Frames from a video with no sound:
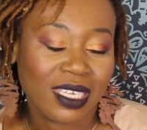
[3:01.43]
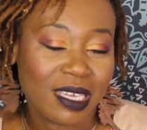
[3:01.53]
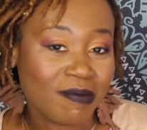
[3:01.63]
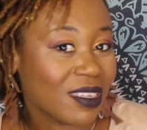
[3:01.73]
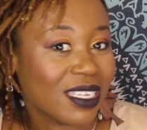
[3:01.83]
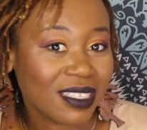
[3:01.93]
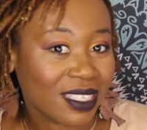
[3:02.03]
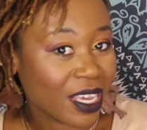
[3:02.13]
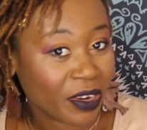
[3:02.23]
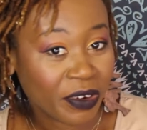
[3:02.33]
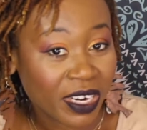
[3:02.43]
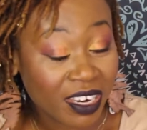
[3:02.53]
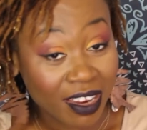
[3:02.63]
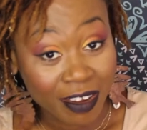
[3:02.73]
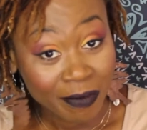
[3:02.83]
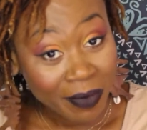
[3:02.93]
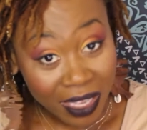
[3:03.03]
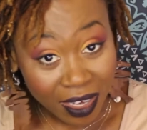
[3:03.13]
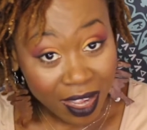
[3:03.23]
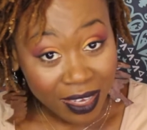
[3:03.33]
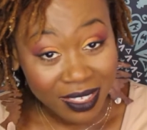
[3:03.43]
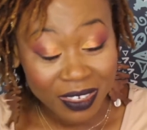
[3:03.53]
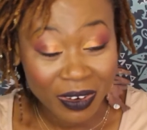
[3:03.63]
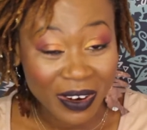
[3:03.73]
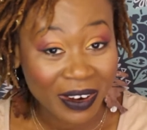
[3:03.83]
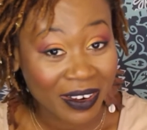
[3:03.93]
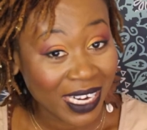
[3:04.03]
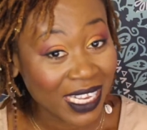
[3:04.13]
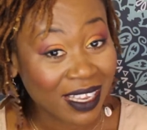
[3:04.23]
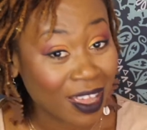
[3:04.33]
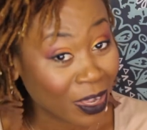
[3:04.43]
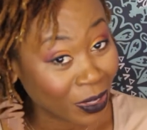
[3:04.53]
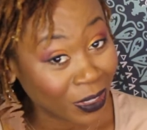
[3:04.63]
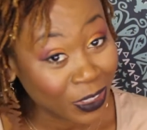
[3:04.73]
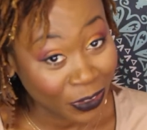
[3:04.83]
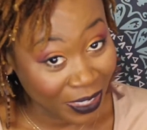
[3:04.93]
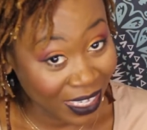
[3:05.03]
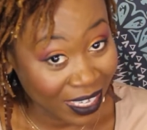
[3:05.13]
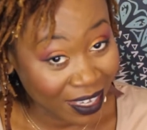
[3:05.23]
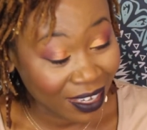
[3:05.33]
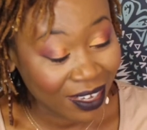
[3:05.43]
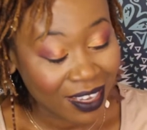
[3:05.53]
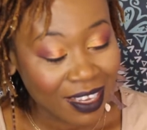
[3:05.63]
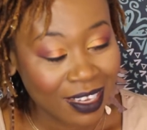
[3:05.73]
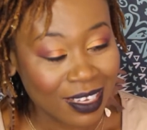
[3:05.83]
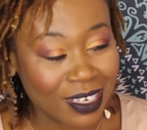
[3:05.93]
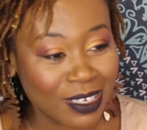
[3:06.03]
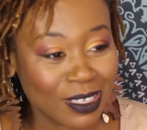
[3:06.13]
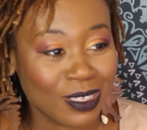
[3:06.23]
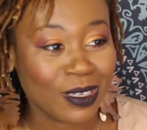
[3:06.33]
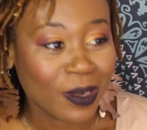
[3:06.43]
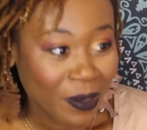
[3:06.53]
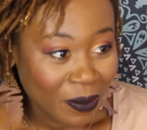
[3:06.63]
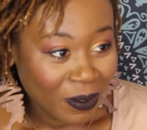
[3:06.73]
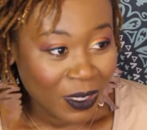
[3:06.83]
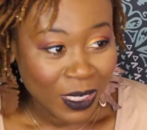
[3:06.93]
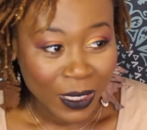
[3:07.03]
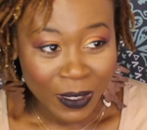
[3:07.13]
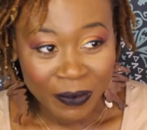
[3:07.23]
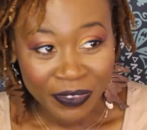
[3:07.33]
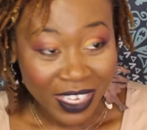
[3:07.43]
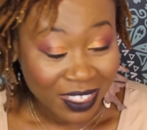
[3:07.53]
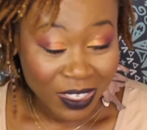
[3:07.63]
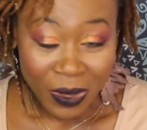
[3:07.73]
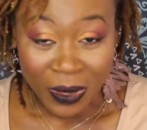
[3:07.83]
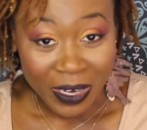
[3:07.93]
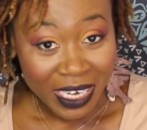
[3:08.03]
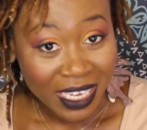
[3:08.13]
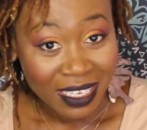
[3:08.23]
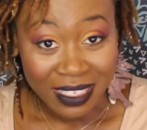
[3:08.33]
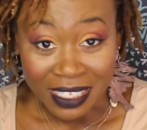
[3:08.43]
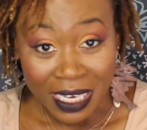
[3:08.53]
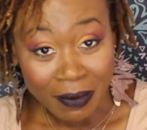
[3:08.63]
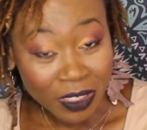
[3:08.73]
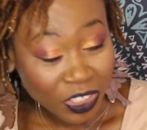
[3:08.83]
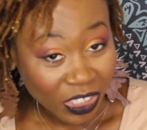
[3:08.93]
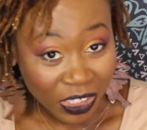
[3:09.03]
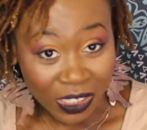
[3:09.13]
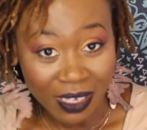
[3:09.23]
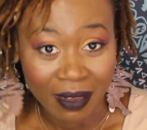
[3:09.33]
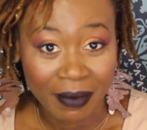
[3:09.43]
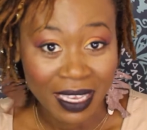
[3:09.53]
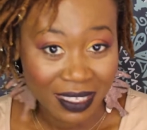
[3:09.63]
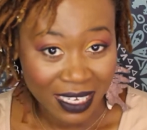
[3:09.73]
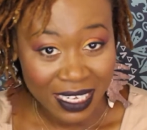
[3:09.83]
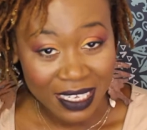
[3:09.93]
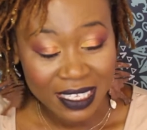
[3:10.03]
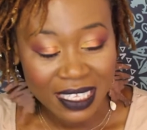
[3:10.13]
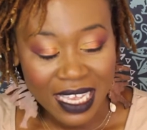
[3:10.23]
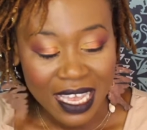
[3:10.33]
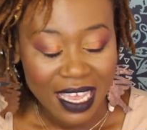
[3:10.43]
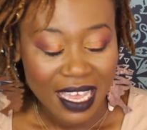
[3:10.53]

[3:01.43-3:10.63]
keep the integrity of my locs. They're already color treated, so you know that's already damaging to them as it is.